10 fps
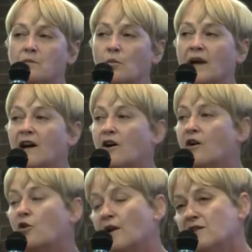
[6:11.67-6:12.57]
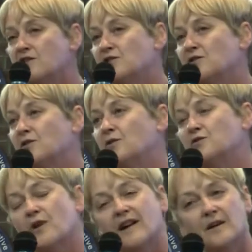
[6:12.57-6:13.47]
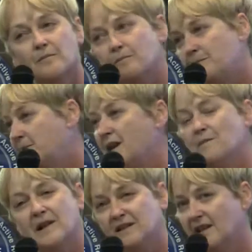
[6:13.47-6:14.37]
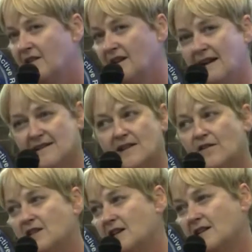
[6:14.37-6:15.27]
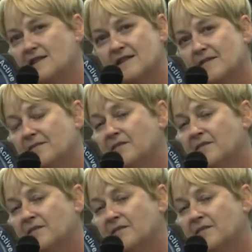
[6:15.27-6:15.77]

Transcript: We are going to try to keep building the last 7 days.